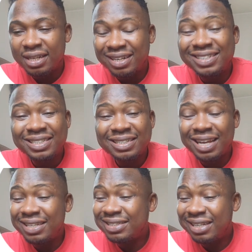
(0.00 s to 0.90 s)
reading
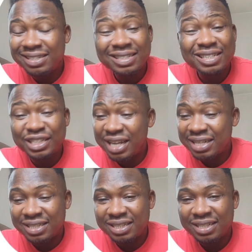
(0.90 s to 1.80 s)
the
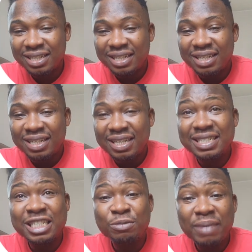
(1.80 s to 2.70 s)
chart.
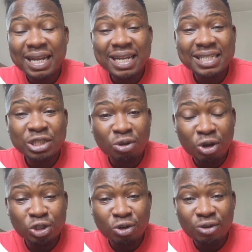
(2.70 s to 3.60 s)
It is market
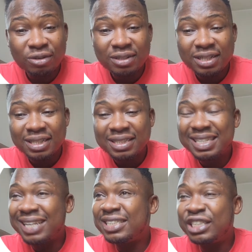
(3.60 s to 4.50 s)
structure
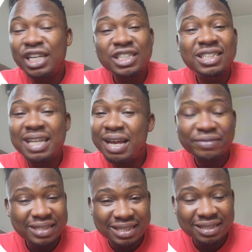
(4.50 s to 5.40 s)
that changed
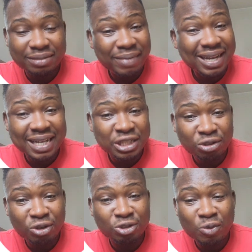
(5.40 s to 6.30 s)
everything. Market
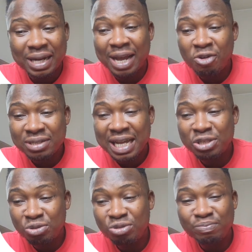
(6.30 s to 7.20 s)
structure. When I
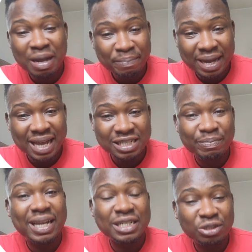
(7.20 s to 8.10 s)
understood my bias,
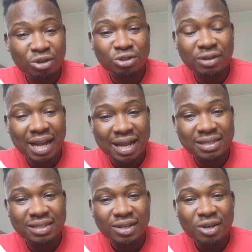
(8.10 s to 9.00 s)
market structure,
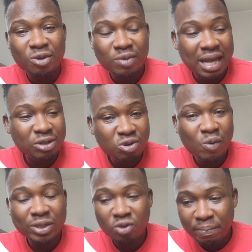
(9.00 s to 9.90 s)
guys, when I know
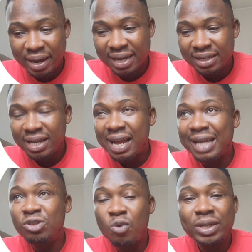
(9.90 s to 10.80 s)
when to buy
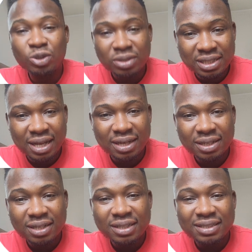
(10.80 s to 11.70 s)
and know when to sell,
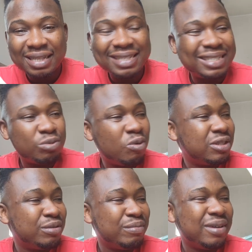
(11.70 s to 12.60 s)
that is what